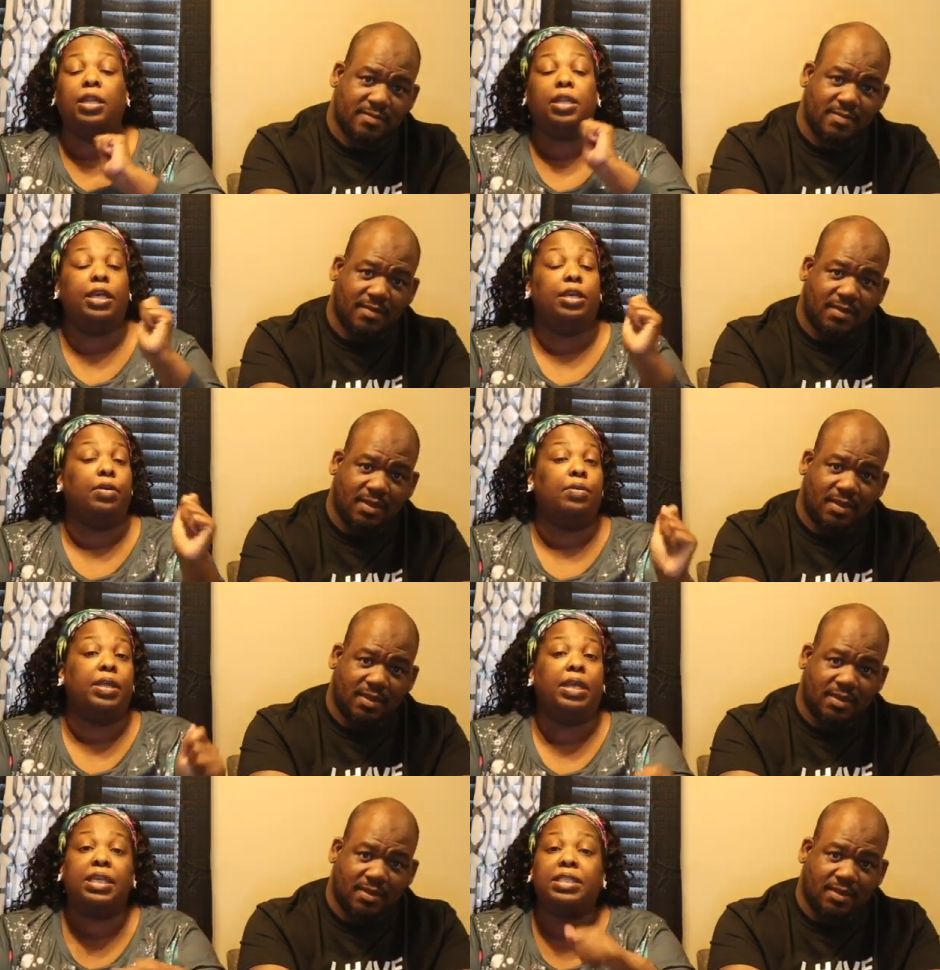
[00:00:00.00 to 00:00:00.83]
Speaker 1: Clean your
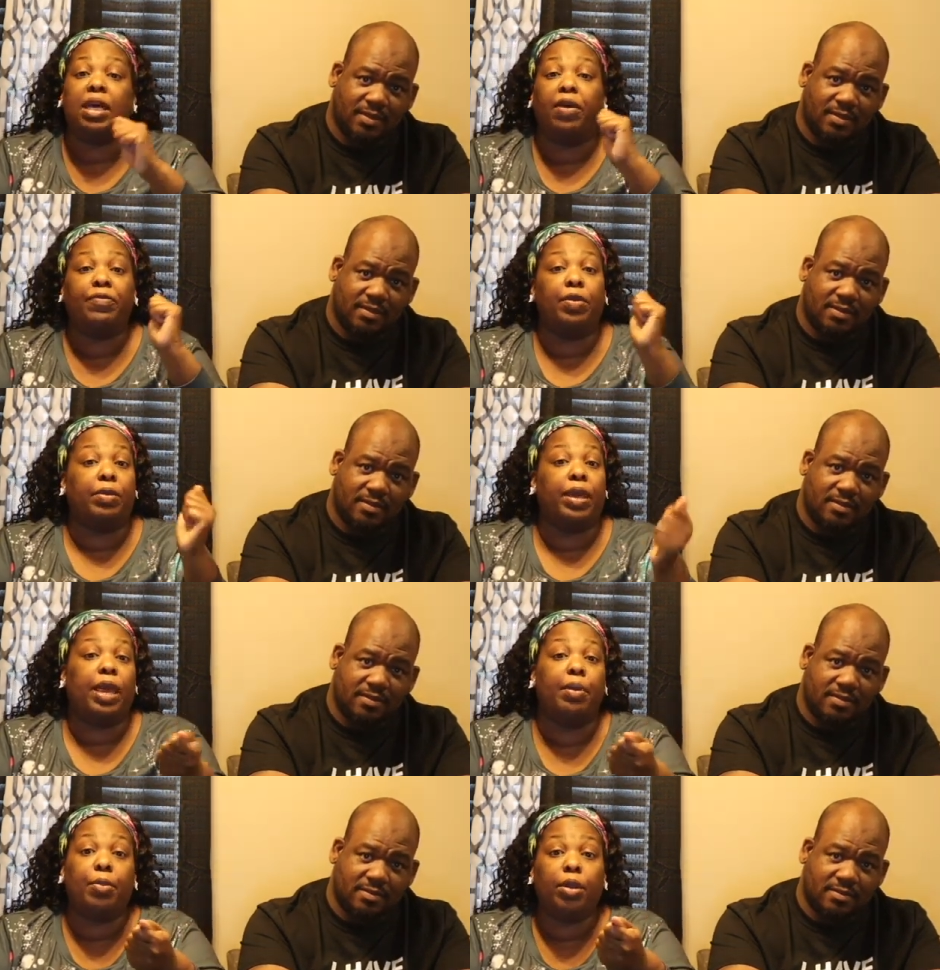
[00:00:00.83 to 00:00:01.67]
lens off your
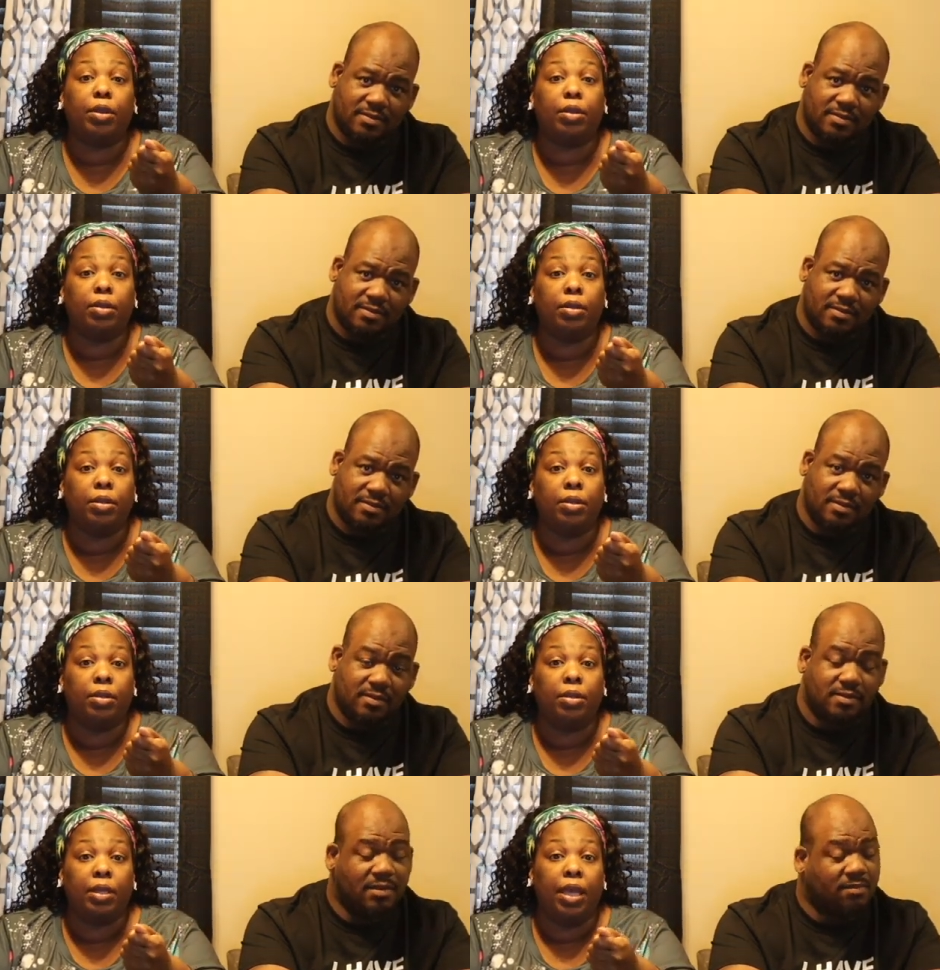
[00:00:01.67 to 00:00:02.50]
camera
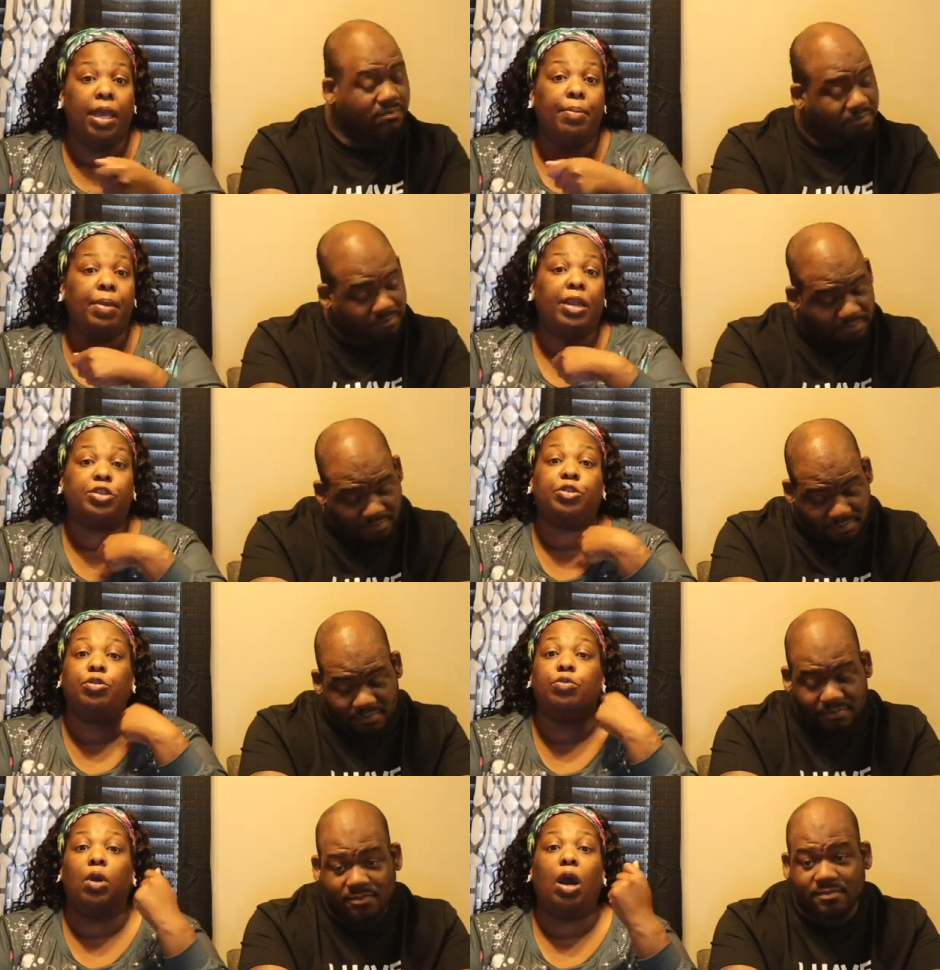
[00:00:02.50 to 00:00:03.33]
and make
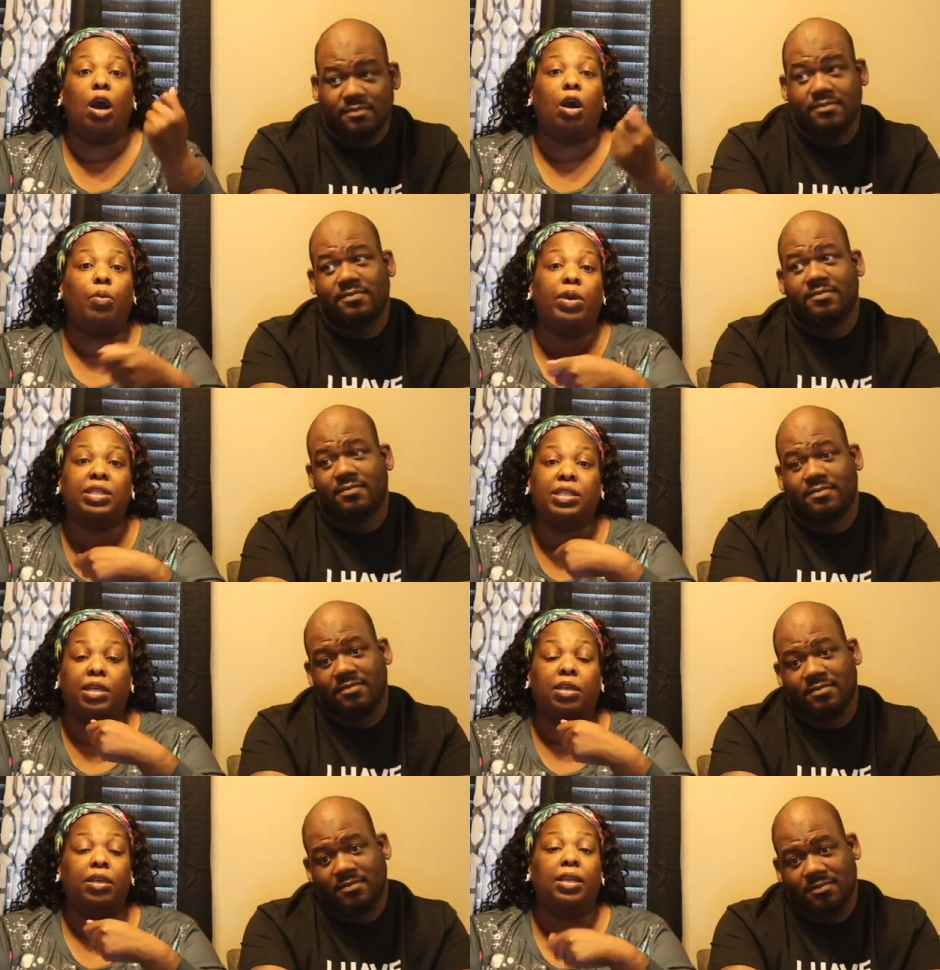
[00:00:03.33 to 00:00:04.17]
sure you always
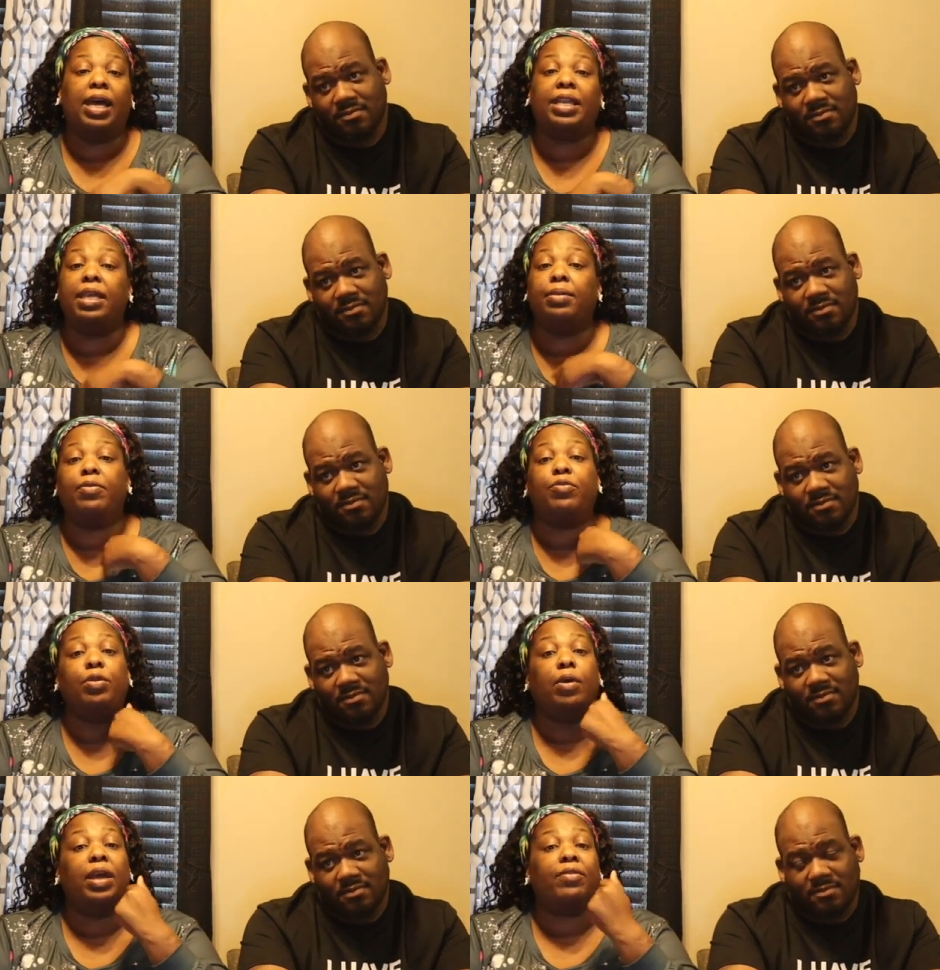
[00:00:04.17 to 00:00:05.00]
in good light. Even
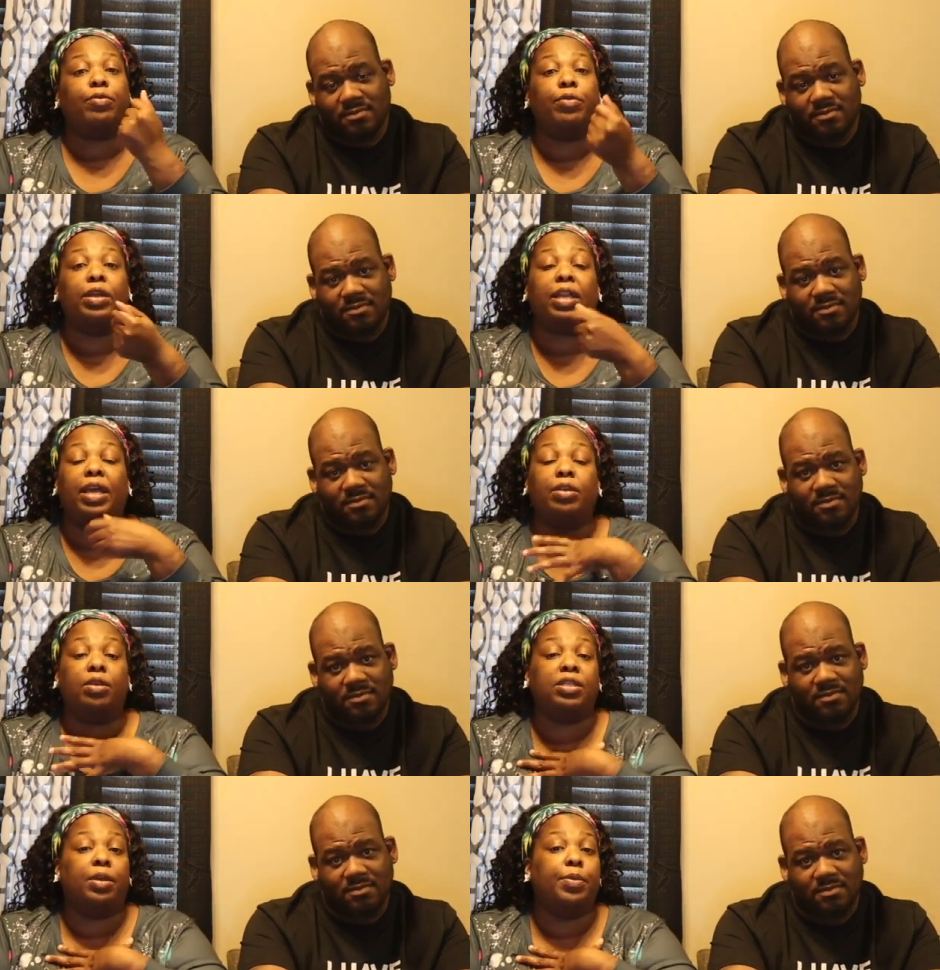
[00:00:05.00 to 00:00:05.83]
if you don't have a ring light,
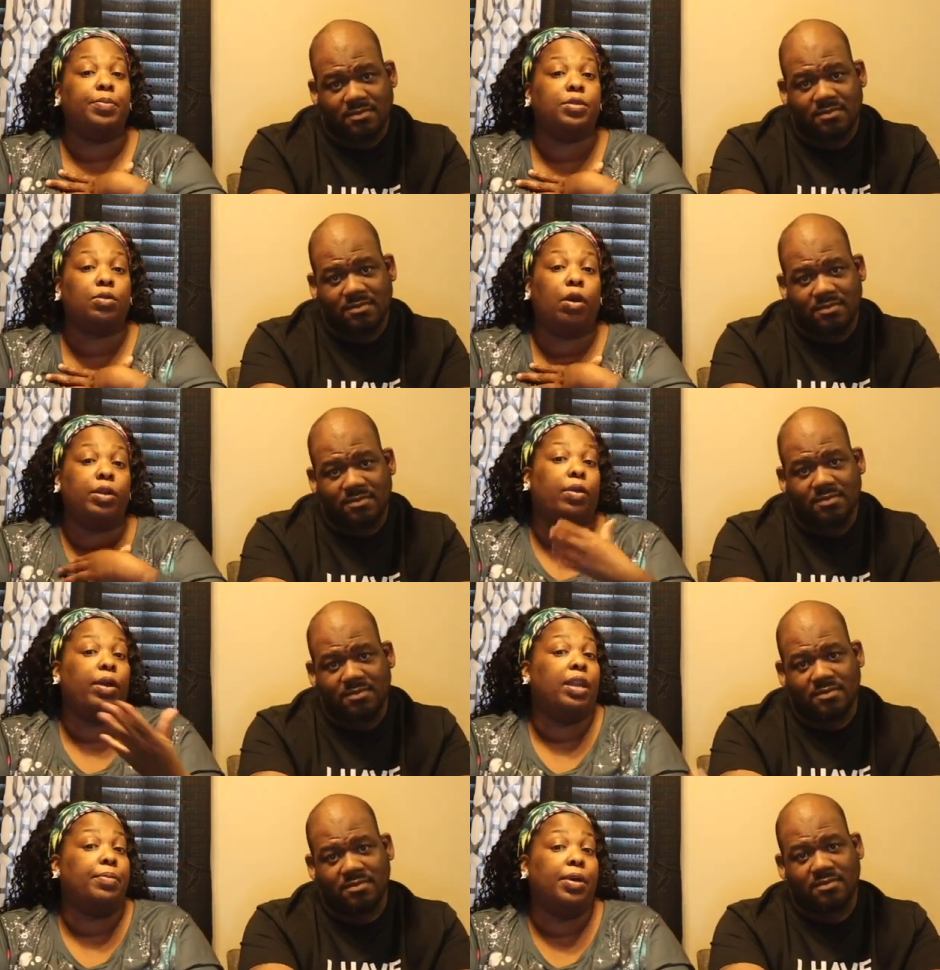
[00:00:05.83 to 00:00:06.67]
you know, some people start
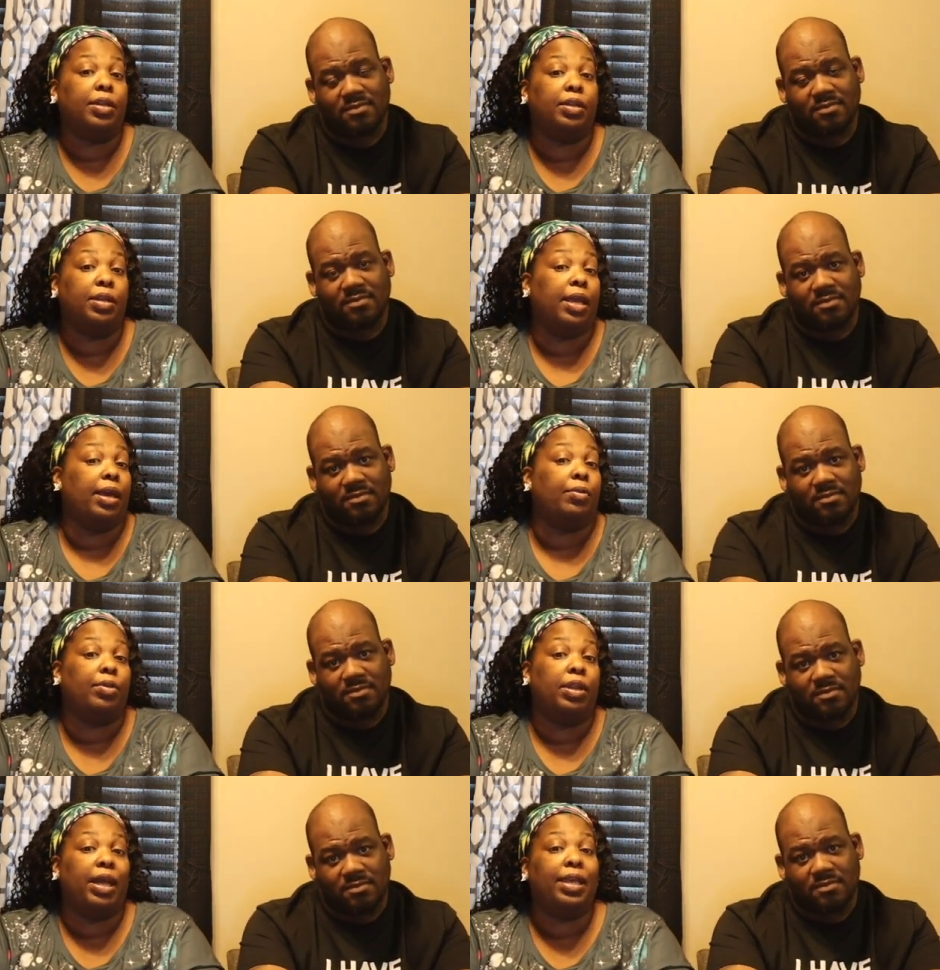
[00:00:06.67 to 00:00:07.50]
don't have the money to have
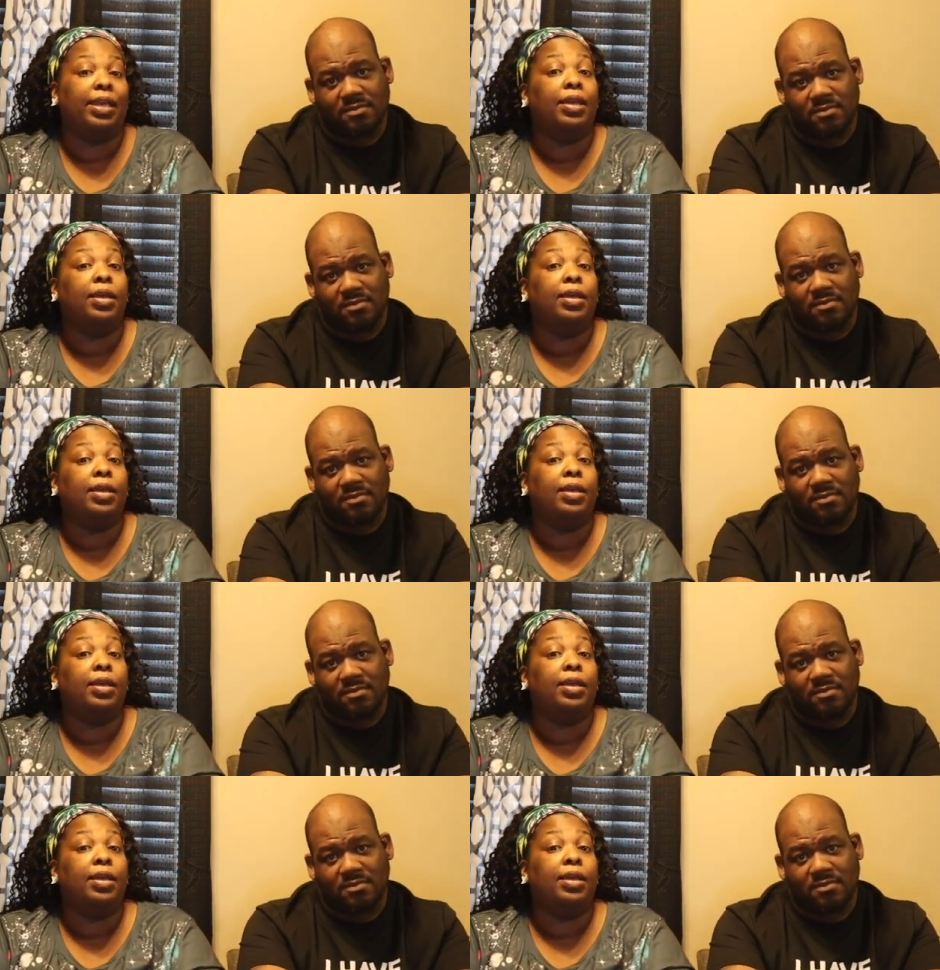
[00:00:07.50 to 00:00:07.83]
a ring light.